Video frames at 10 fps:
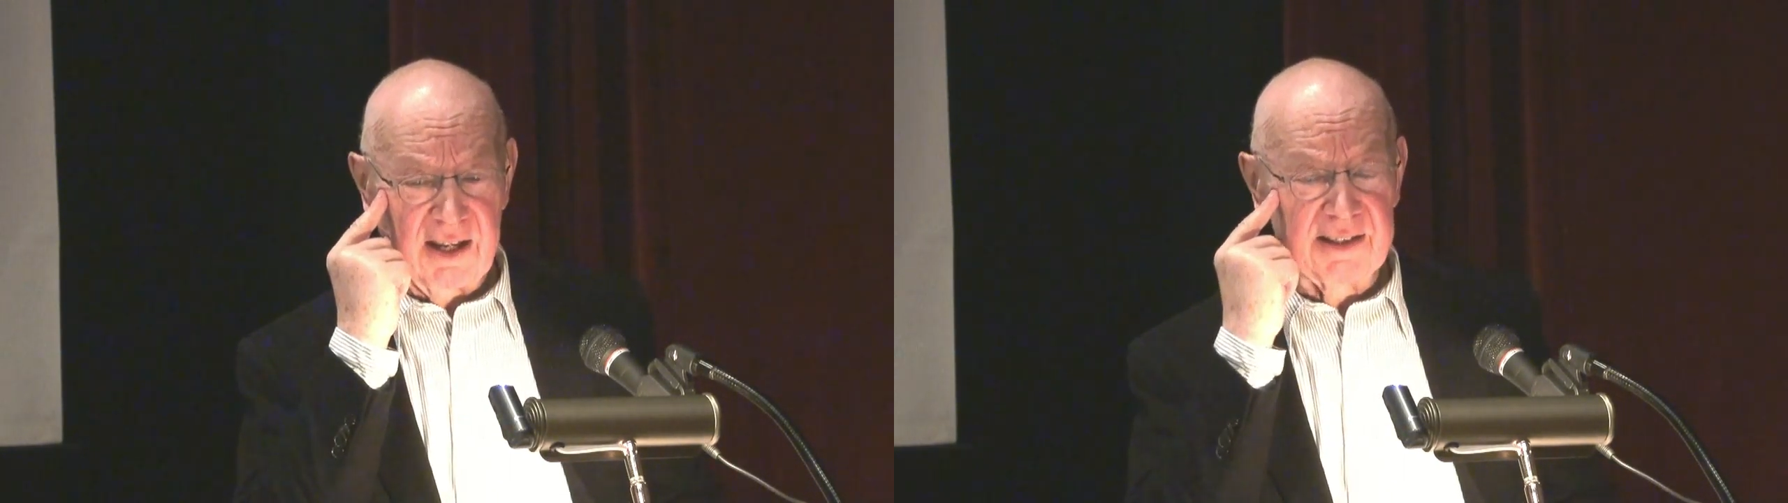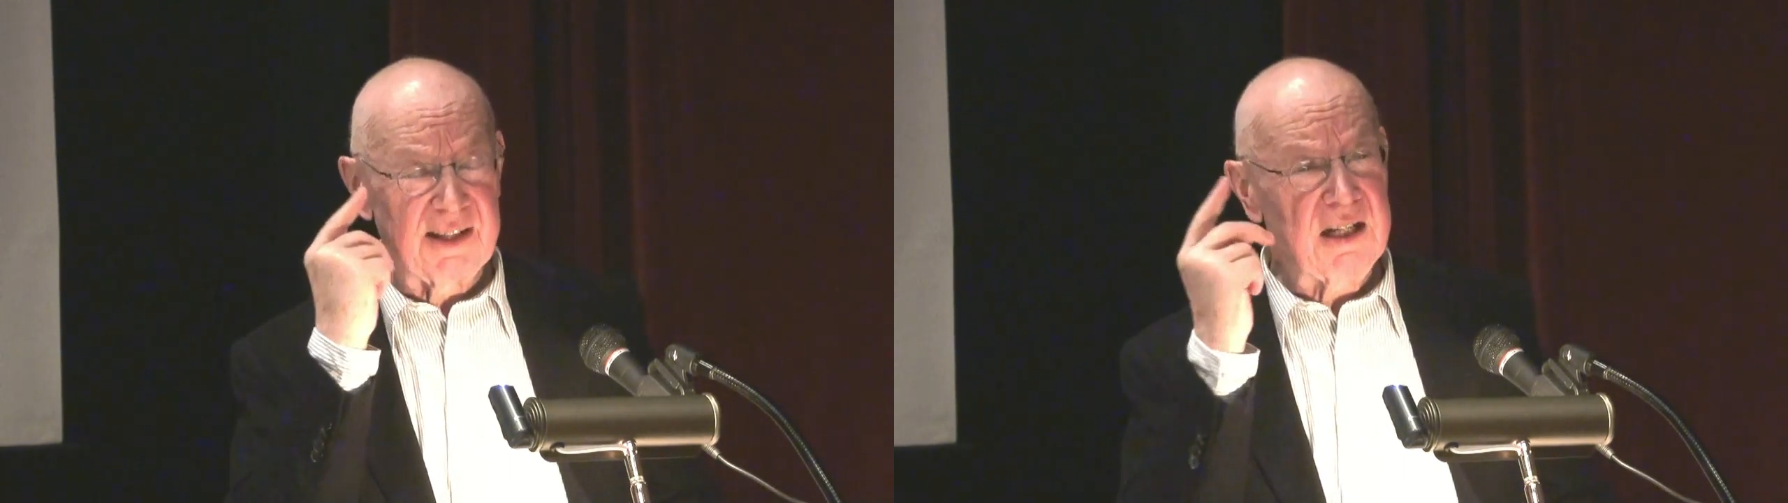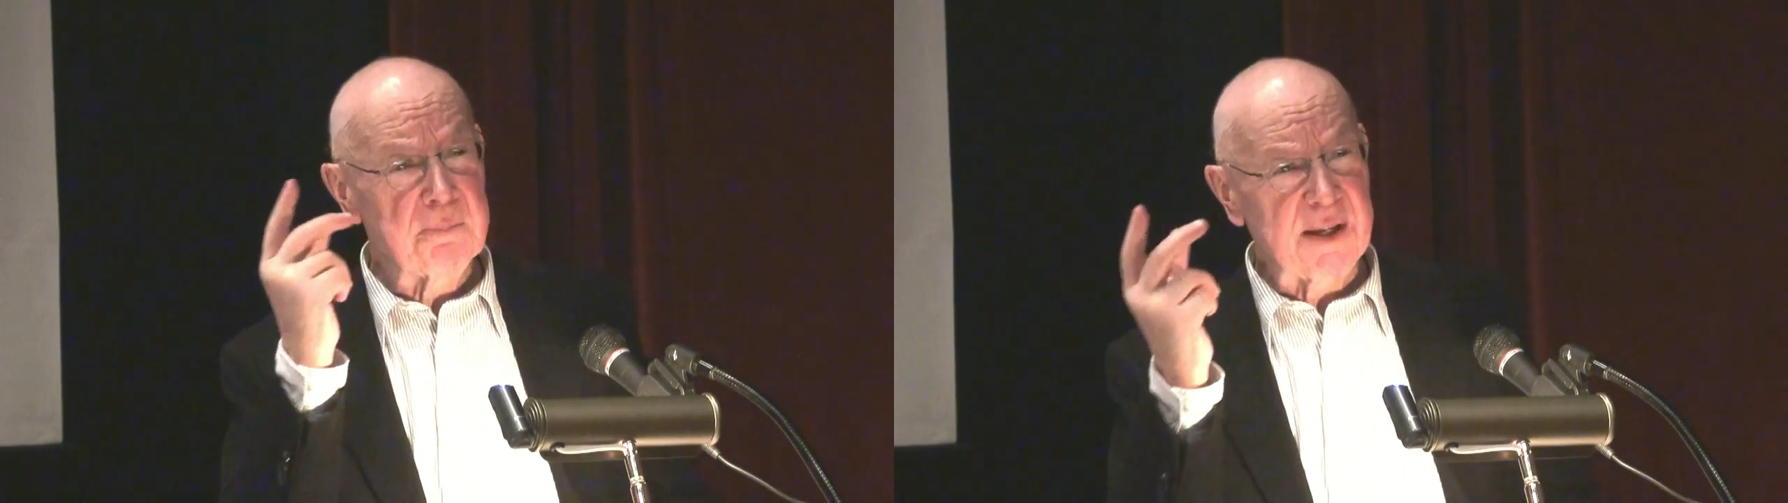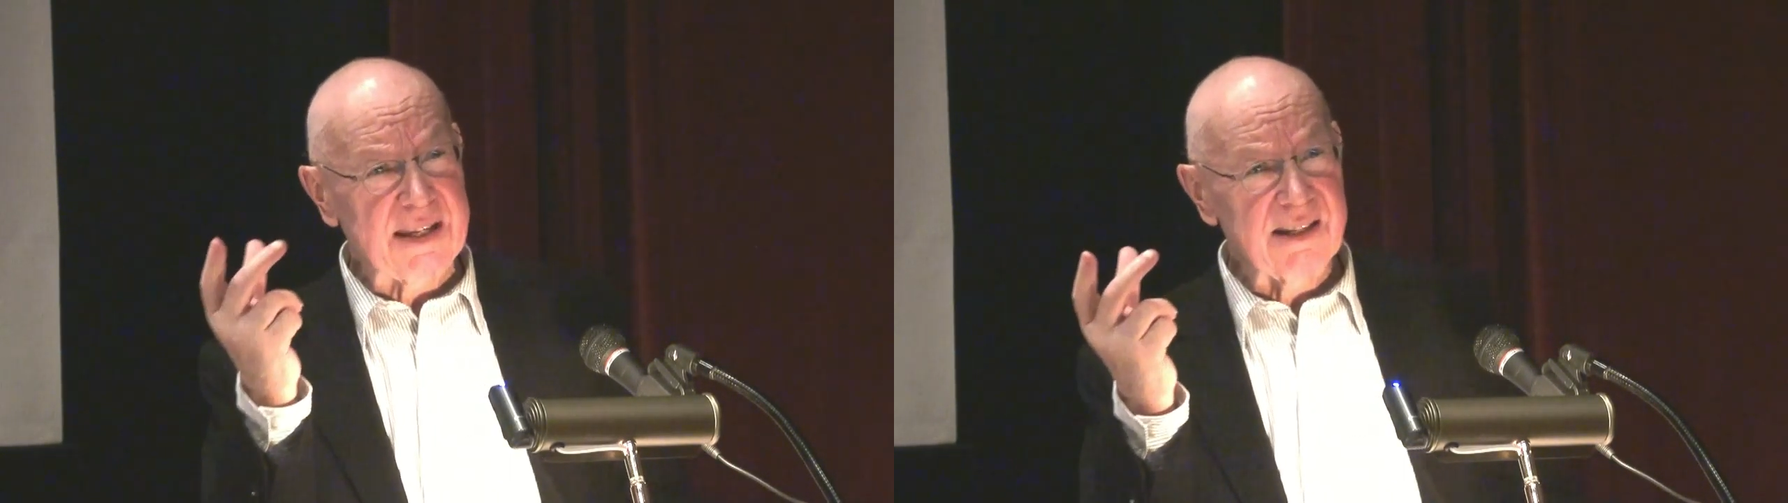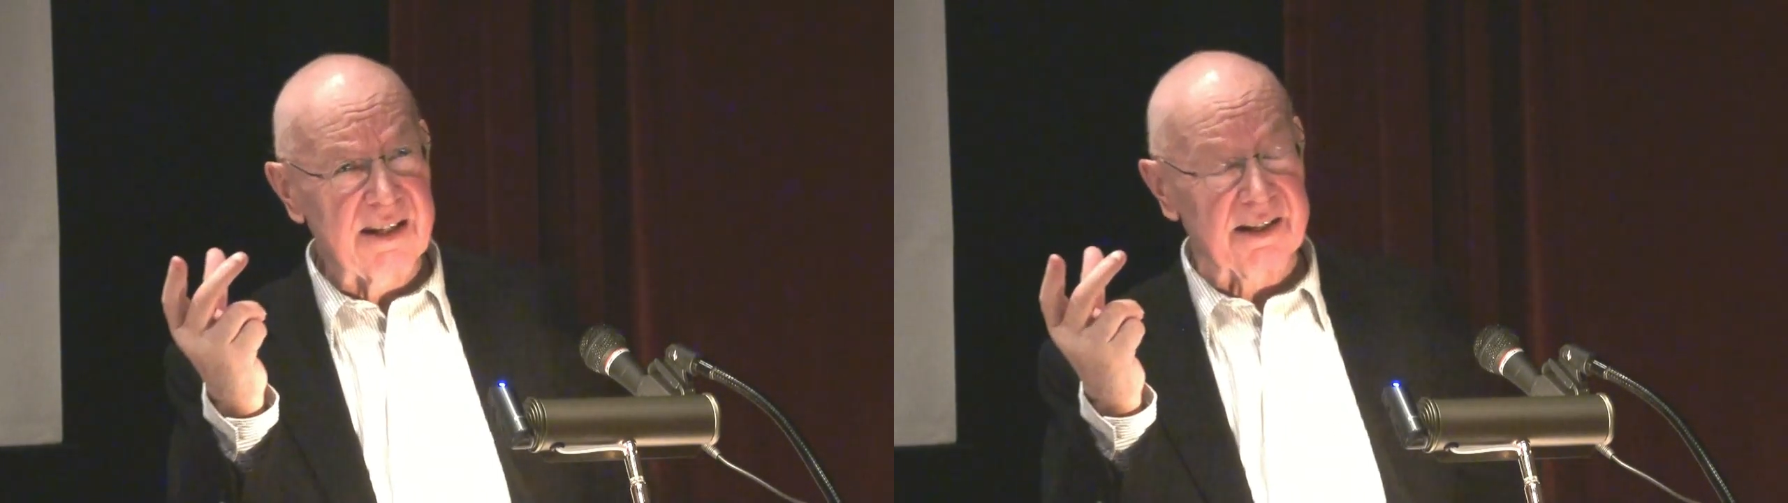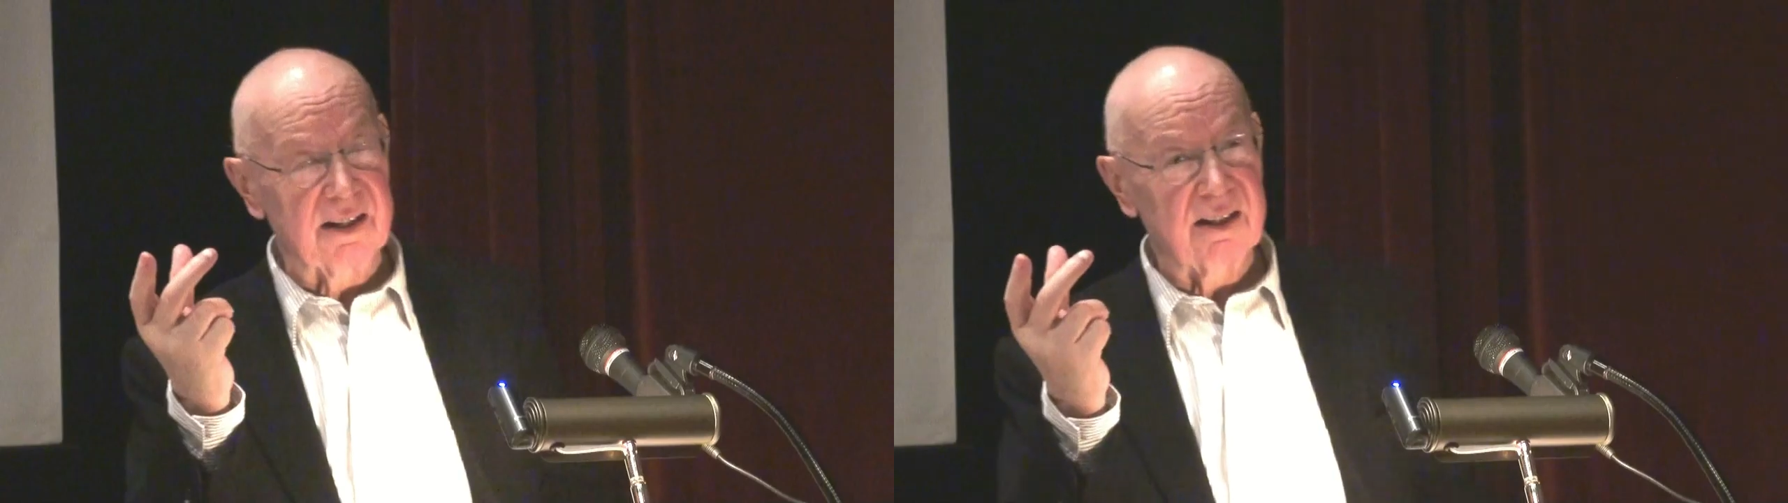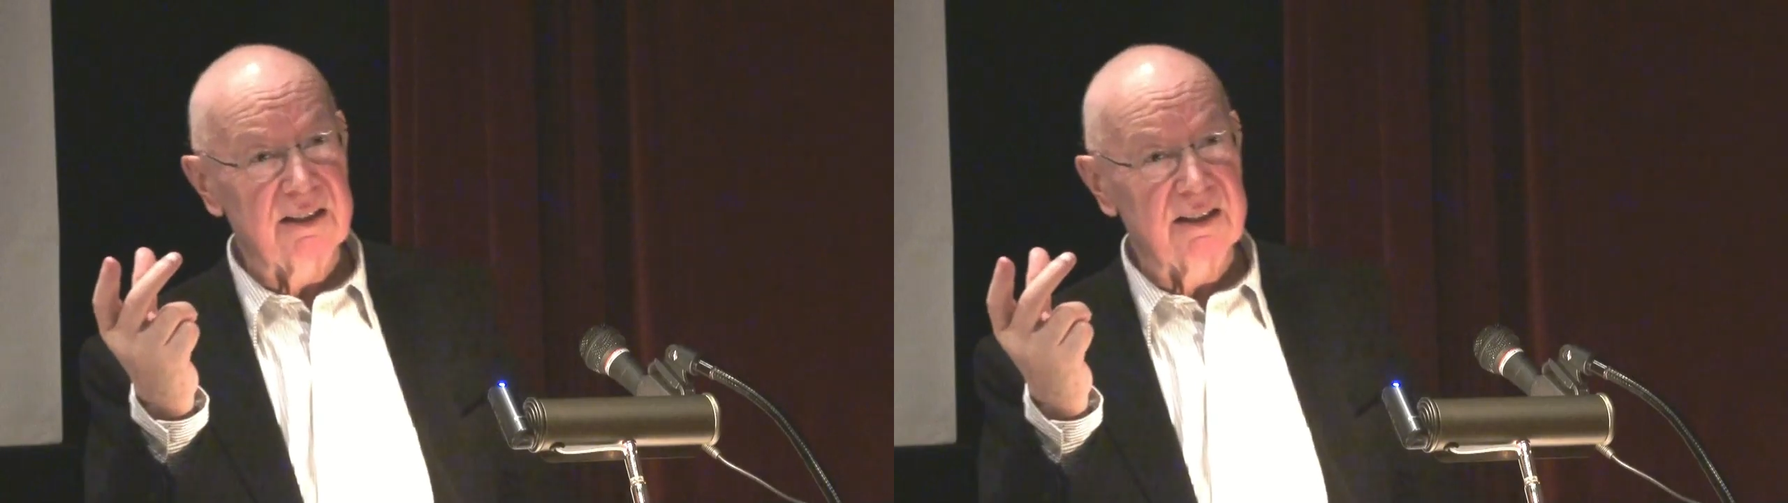And in the beginning,